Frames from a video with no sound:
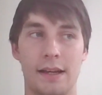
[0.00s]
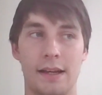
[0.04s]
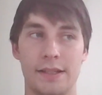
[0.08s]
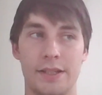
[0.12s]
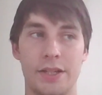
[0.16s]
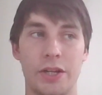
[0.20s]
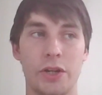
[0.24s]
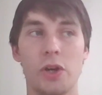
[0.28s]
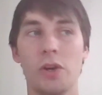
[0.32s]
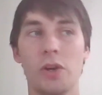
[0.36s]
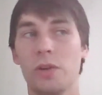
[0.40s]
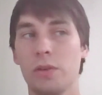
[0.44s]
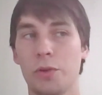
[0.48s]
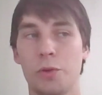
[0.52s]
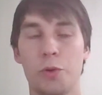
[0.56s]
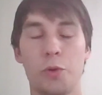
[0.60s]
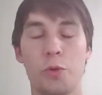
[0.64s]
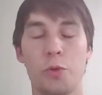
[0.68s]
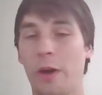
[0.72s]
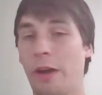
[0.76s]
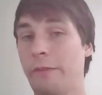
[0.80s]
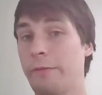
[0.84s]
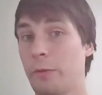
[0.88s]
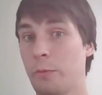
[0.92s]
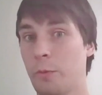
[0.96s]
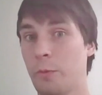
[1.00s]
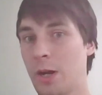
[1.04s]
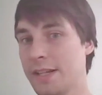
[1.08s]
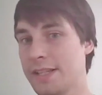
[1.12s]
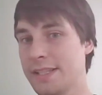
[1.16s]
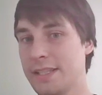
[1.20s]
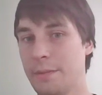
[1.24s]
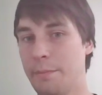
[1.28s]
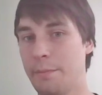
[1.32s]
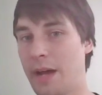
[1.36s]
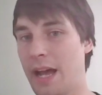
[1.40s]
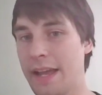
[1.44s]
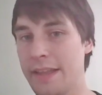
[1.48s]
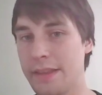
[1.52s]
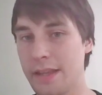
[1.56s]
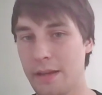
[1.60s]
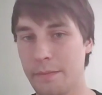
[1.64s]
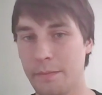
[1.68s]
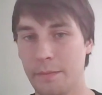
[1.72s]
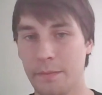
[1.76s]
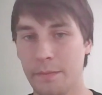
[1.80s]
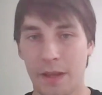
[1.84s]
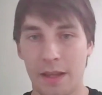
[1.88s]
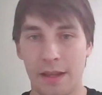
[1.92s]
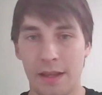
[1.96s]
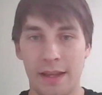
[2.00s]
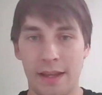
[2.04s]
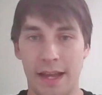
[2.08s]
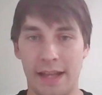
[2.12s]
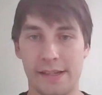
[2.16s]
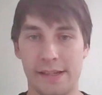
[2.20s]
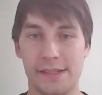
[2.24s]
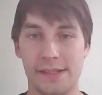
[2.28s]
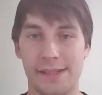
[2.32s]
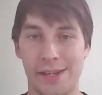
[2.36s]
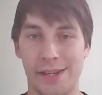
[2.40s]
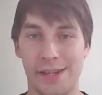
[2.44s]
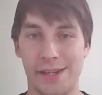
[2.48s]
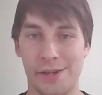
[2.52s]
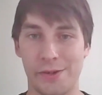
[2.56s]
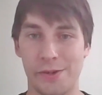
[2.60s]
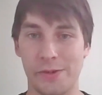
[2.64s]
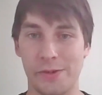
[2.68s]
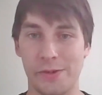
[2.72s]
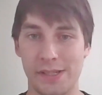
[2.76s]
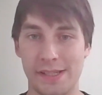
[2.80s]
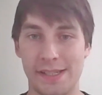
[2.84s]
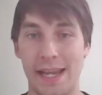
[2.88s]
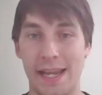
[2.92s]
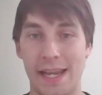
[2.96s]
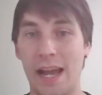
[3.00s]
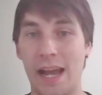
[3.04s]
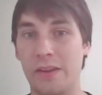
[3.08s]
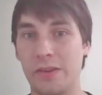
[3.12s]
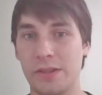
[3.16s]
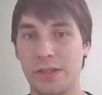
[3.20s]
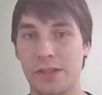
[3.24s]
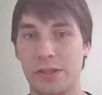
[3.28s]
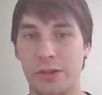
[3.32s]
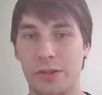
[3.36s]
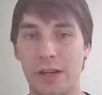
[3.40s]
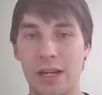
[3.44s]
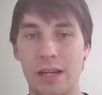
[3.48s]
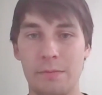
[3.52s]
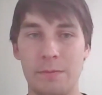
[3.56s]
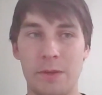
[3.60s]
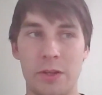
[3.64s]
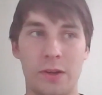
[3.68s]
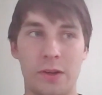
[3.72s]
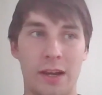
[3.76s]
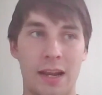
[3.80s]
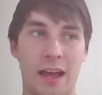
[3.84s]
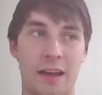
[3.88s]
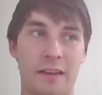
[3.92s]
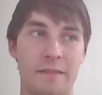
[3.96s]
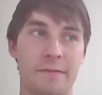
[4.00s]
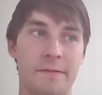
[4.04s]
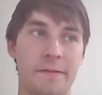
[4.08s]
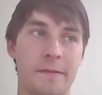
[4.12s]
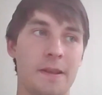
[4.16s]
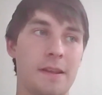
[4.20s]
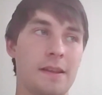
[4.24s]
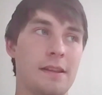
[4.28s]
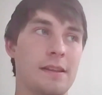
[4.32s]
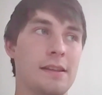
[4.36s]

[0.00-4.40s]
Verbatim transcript: to whoever wants to buy them and so downstream you can have